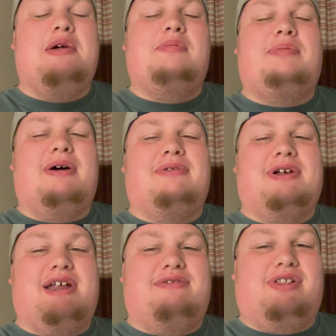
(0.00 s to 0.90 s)
But we're
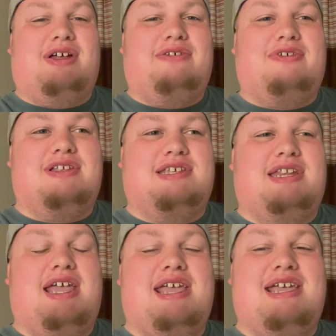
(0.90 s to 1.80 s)
gonna have a lot of fun
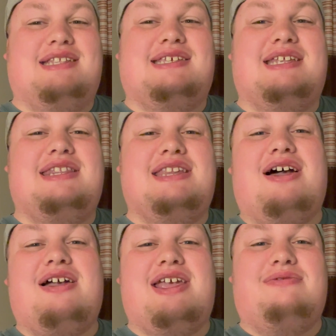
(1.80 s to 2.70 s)
today, and
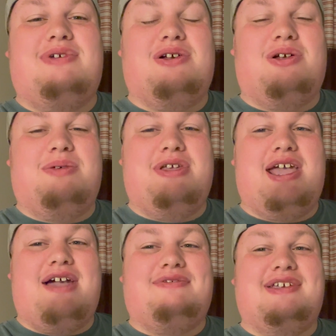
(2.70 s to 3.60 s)
tonight we are gonna be
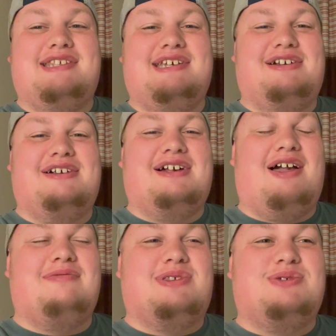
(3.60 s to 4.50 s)
having dinner.
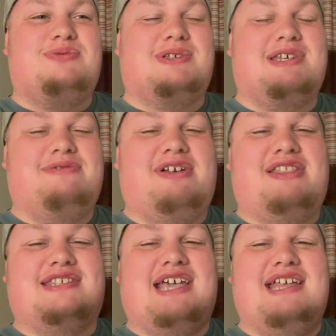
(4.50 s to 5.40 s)
I'm super excited about
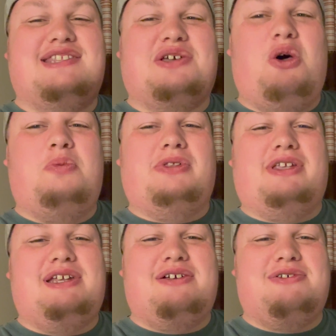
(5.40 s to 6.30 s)
this at
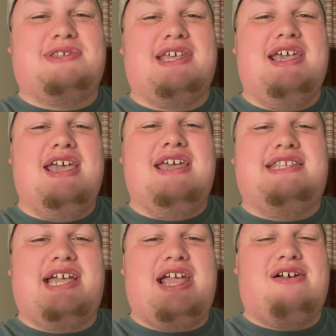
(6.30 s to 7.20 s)
Topolinos
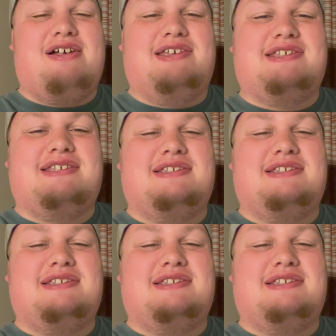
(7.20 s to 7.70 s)
Terrace.